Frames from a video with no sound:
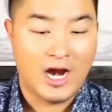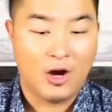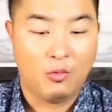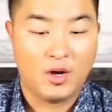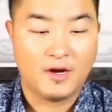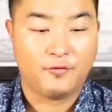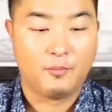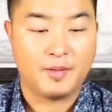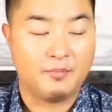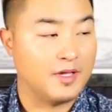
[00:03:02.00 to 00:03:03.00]
our
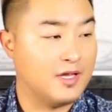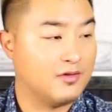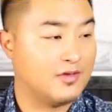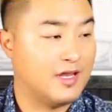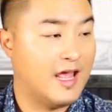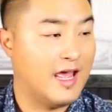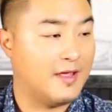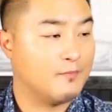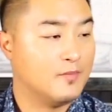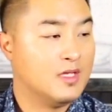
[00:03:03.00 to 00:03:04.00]
wonderful people here
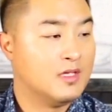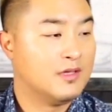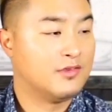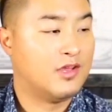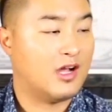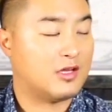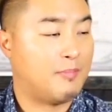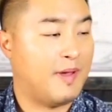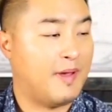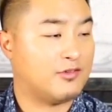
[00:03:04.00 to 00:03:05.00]
today. This is
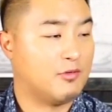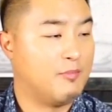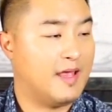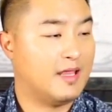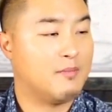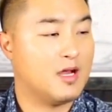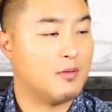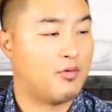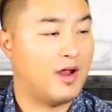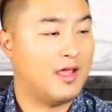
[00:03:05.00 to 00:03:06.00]
Dr. Pastor Ben Lim
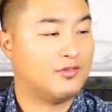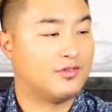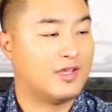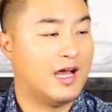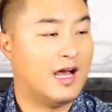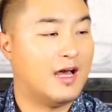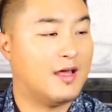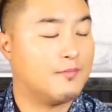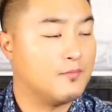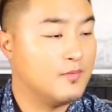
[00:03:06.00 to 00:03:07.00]
here. Praise
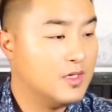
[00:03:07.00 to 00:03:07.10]
God.